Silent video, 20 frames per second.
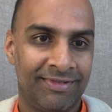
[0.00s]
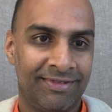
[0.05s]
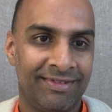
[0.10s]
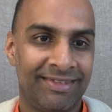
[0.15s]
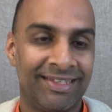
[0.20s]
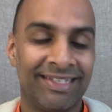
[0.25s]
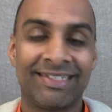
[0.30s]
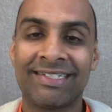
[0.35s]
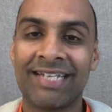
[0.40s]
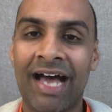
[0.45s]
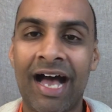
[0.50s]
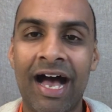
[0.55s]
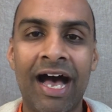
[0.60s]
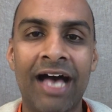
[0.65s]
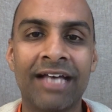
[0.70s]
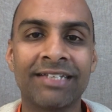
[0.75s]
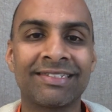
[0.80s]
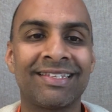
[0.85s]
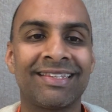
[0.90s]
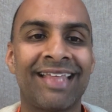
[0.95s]
The
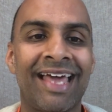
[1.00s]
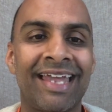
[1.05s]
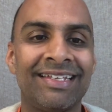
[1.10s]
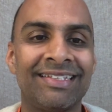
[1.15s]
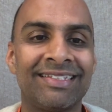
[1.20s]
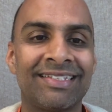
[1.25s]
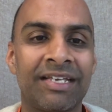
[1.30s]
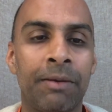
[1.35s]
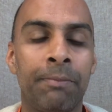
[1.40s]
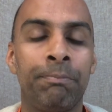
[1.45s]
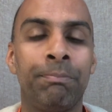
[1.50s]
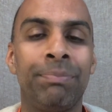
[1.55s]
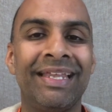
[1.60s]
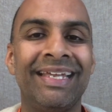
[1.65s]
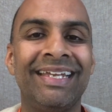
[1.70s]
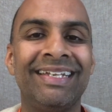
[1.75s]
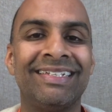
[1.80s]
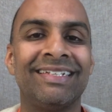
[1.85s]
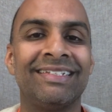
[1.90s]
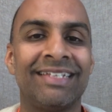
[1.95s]
task that is
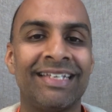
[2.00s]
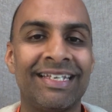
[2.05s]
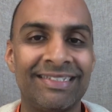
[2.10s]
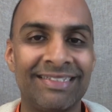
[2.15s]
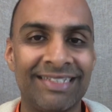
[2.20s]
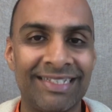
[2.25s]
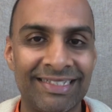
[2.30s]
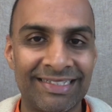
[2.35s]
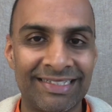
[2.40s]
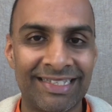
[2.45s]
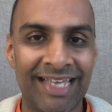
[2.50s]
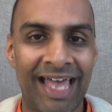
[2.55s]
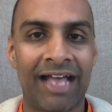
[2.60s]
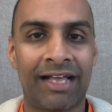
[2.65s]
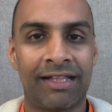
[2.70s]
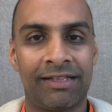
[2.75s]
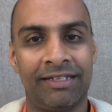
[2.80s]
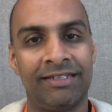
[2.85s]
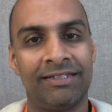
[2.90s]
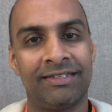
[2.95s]
completed is
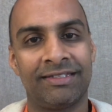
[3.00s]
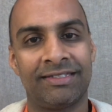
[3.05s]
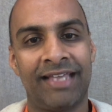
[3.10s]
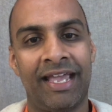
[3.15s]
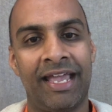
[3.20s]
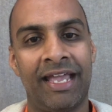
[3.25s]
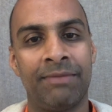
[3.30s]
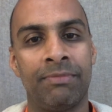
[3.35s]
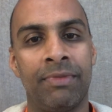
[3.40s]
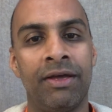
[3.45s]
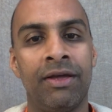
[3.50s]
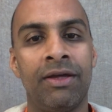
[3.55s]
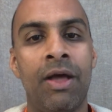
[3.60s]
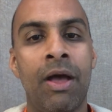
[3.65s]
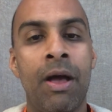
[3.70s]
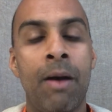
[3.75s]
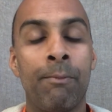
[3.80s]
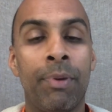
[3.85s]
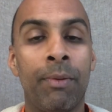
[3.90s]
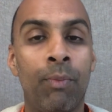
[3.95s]
exactly the same.
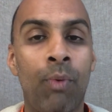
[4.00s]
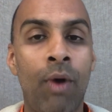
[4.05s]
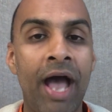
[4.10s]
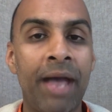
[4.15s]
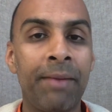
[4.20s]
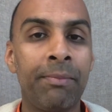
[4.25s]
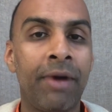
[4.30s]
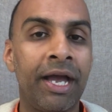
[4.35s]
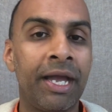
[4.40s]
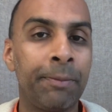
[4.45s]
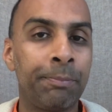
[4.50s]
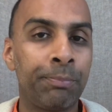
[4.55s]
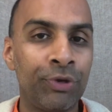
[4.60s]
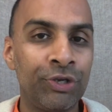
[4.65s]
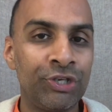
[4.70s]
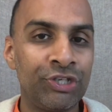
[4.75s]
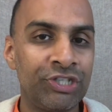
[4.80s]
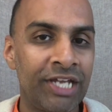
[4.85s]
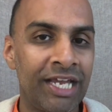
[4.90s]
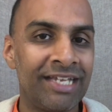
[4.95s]
But why my
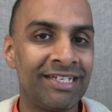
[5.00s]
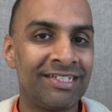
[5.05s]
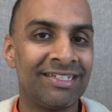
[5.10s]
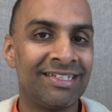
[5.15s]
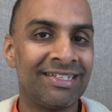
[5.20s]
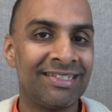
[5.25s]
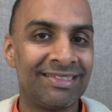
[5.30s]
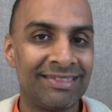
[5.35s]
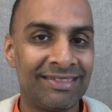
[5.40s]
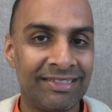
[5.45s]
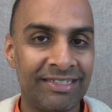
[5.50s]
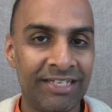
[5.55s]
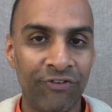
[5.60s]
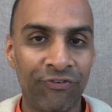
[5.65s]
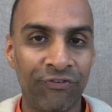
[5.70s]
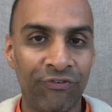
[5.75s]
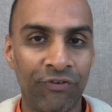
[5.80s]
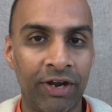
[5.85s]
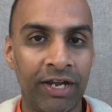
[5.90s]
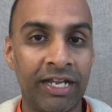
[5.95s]
appreciation is
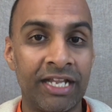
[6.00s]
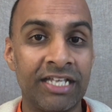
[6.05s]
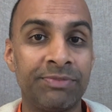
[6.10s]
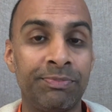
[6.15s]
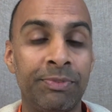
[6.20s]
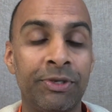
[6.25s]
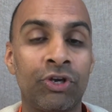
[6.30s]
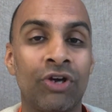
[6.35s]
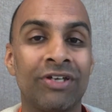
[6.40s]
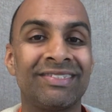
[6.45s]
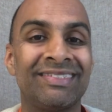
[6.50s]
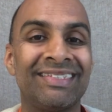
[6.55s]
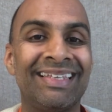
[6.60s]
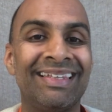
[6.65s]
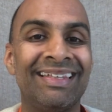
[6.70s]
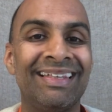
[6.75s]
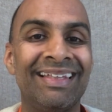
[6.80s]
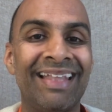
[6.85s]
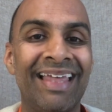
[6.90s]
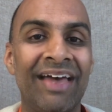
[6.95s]
different is because the
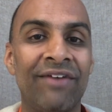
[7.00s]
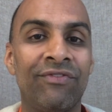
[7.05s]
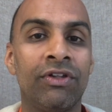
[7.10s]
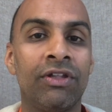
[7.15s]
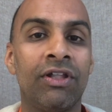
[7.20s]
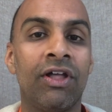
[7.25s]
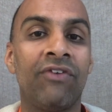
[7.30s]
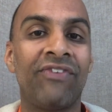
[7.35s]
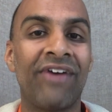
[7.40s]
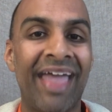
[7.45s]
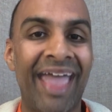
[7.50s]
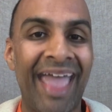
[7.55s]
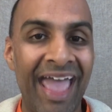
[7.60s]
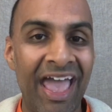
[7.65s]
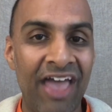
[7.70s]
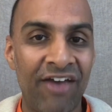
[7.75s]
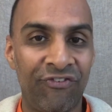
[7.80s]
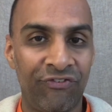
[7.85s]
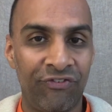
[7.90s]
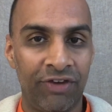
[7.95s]
level of
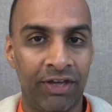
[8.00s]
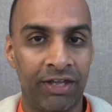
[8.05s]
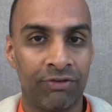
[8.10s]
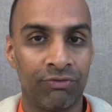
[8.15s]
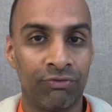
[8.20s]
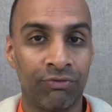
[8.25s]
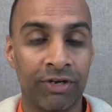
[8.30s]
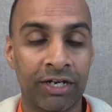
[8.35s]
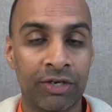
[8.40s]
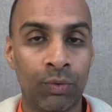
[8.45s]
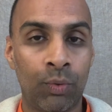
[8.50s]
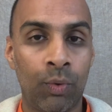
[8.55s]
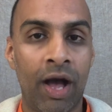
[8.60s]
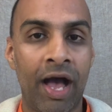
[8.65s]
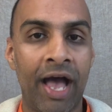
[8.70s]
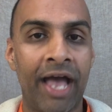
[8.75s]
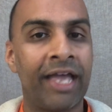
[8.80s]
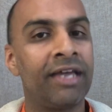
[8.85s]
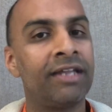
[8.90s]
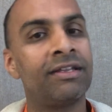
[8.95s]
effort
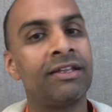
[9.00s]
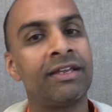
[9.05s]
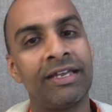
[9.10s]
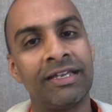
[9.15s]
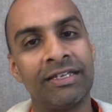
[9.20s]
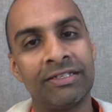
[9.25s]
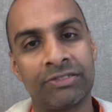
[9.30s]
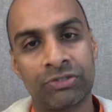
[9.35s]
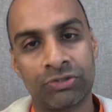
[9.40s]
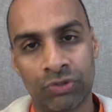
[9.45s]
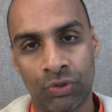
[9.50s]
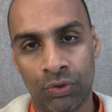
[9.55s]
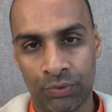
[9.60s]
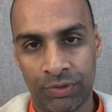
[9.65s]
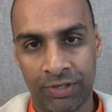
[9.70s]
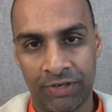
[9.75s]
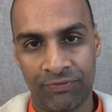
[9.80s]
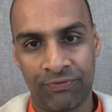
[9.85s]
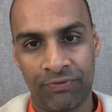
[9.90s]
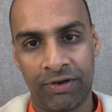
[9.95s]
required is so
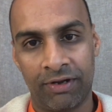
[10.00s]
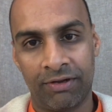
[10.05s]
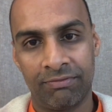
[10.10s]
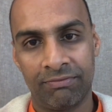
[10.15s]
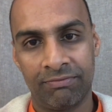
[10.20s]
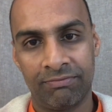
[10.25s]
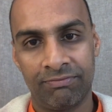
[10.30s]
different.